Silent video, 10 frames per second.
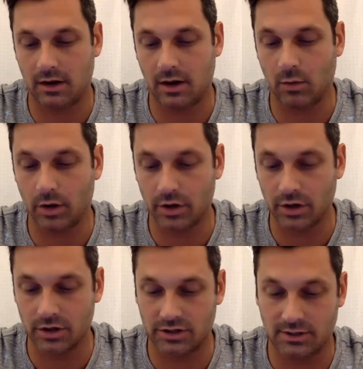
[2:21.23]
and what you're
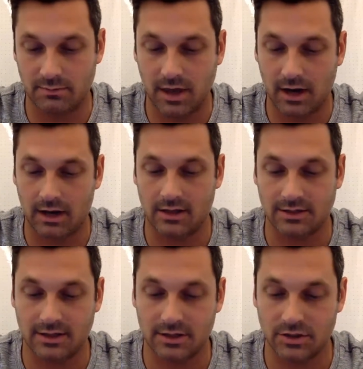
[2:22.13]
going to submit
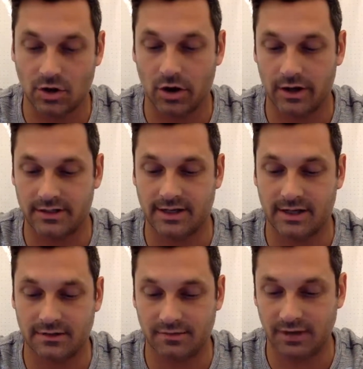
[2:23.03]
is this
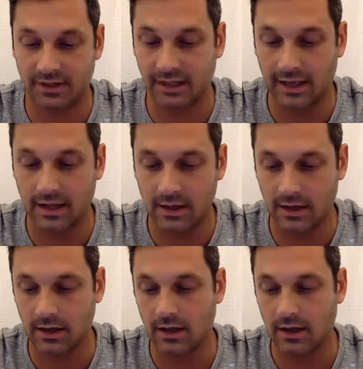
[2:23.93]
RSS feed link